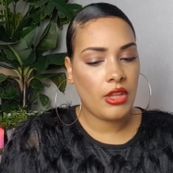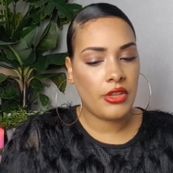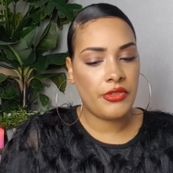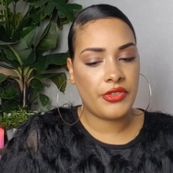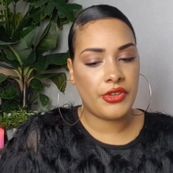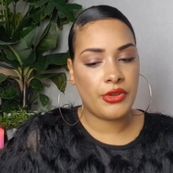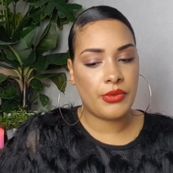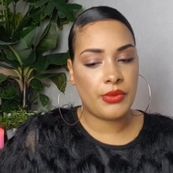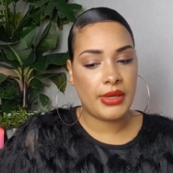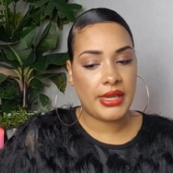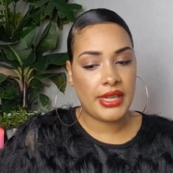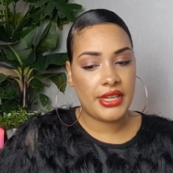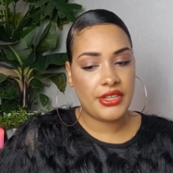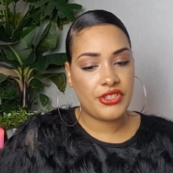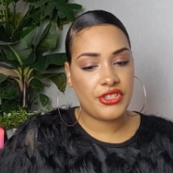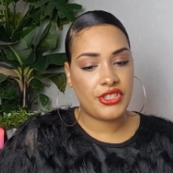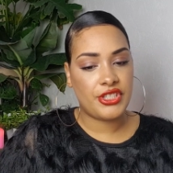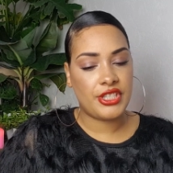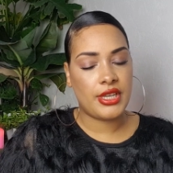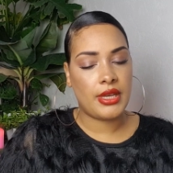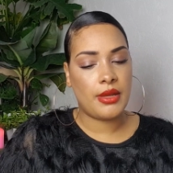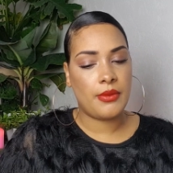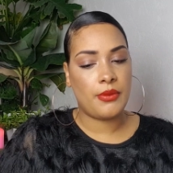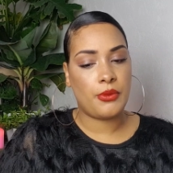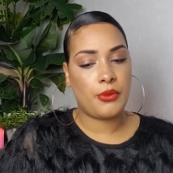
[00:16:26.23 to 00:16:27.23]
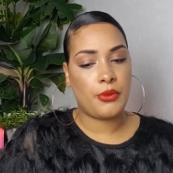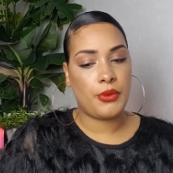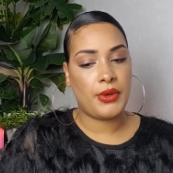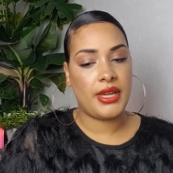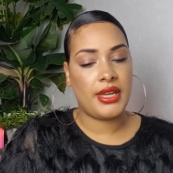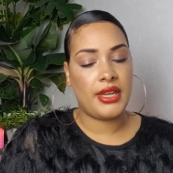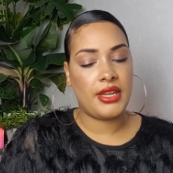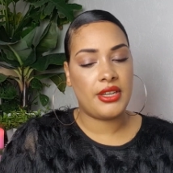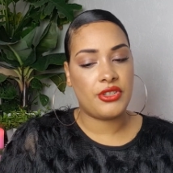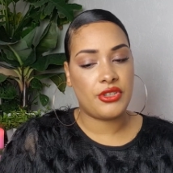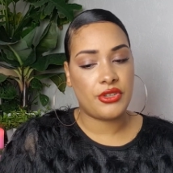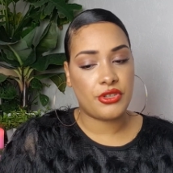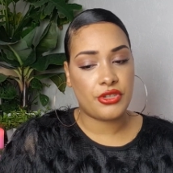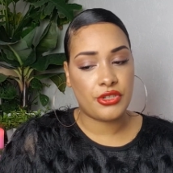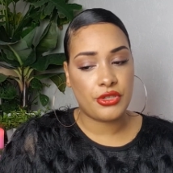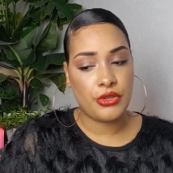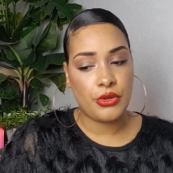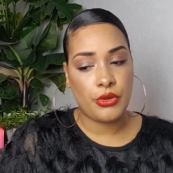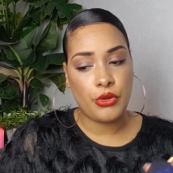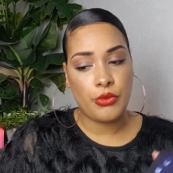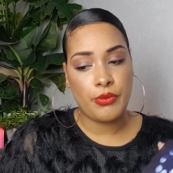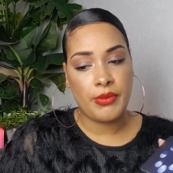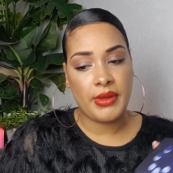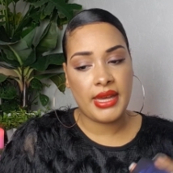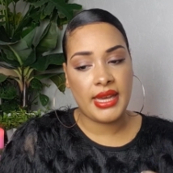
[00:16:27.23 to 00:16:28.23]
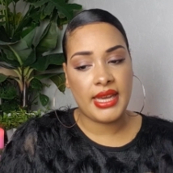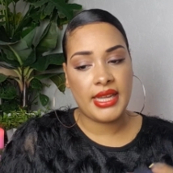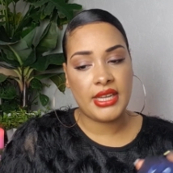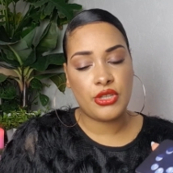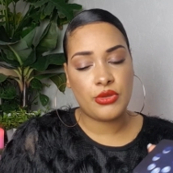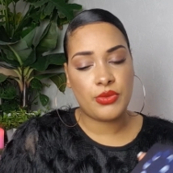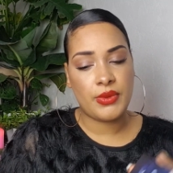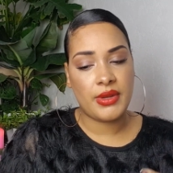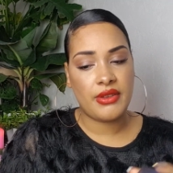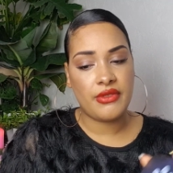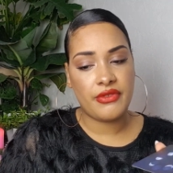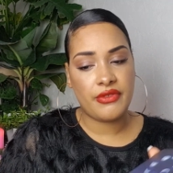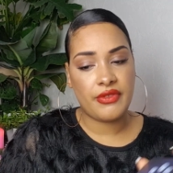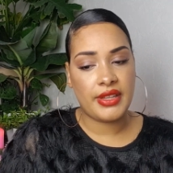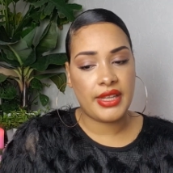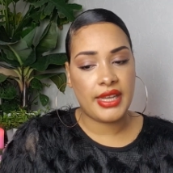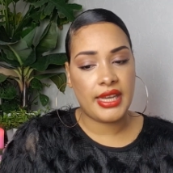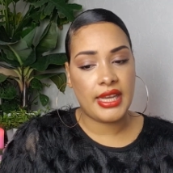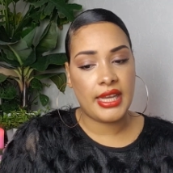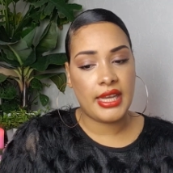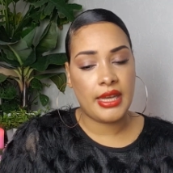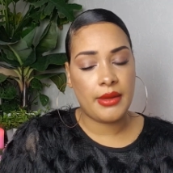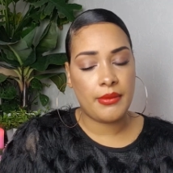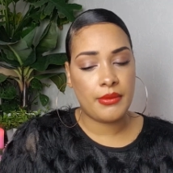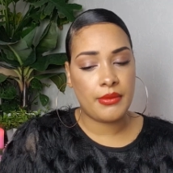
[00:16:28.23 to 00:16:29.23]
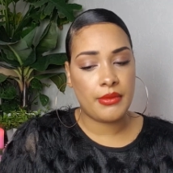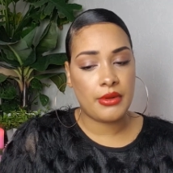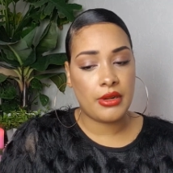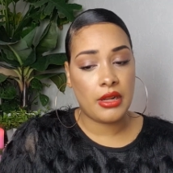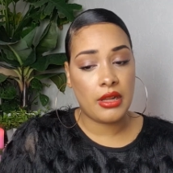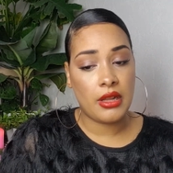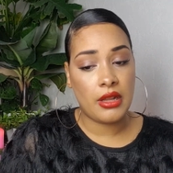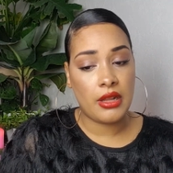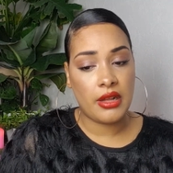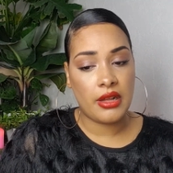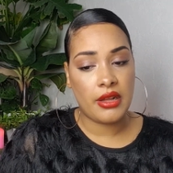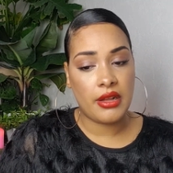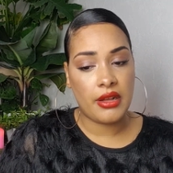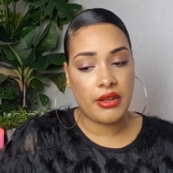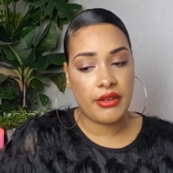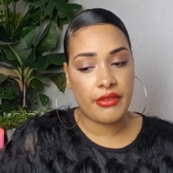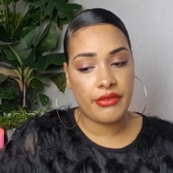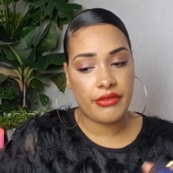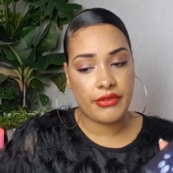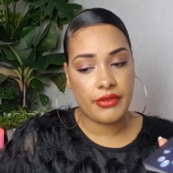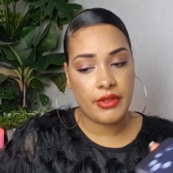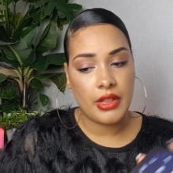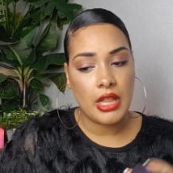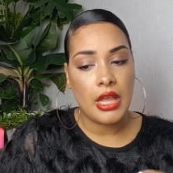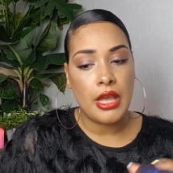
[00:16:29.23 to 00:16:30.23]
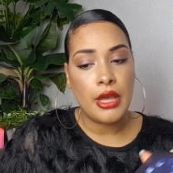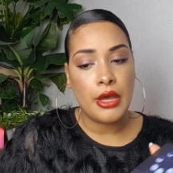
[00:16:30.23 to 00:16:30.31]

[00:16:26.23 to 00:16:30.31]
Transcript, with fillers: the relationship with your soulmate, twin flame, love,